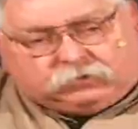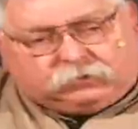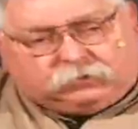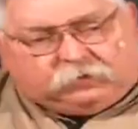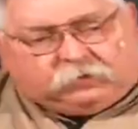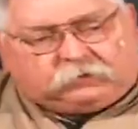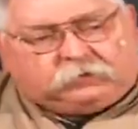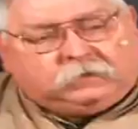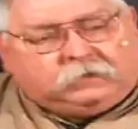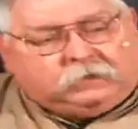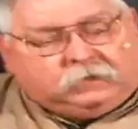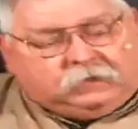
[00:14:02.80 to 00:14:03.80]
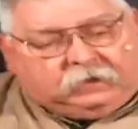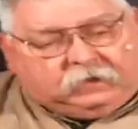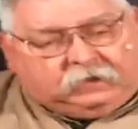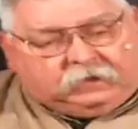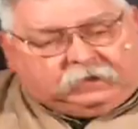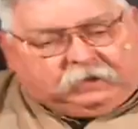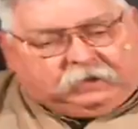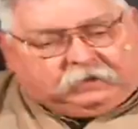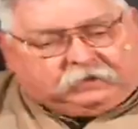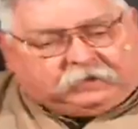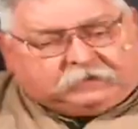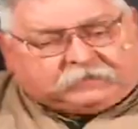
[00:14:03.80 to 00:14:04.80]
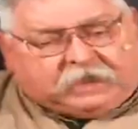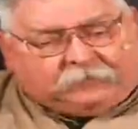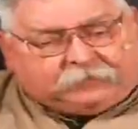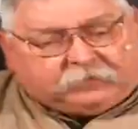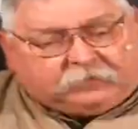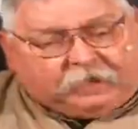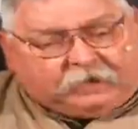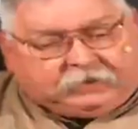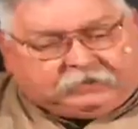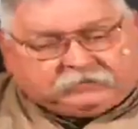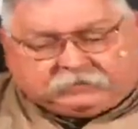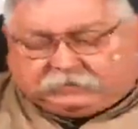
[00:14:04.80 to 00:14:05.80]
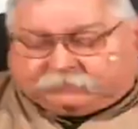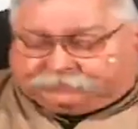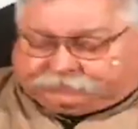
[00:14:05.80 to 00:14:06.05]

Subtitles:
the work, and things happen a lot easier.